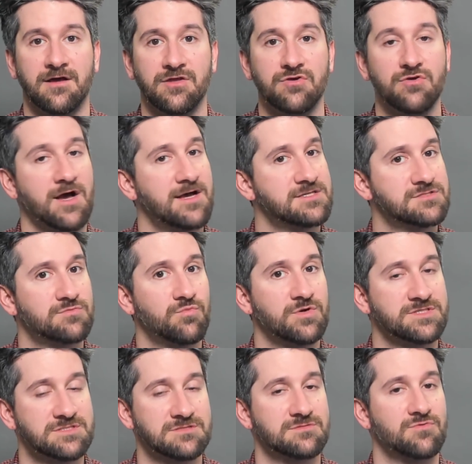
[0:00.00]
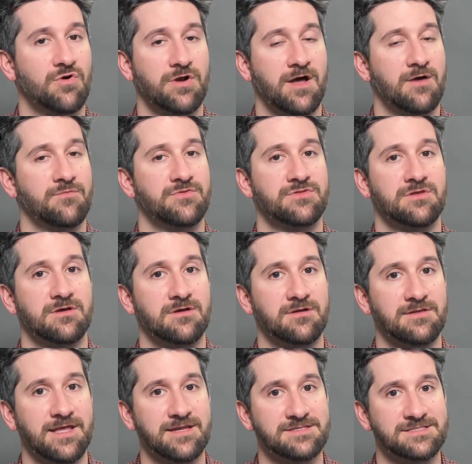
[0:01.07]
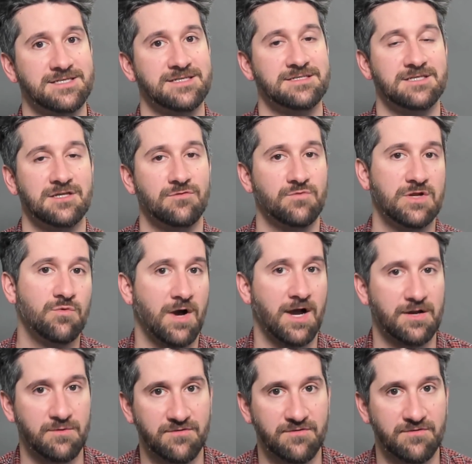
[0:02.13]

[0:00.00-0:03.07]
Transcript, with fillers: you guys what's going on with the latest D&D Rewind.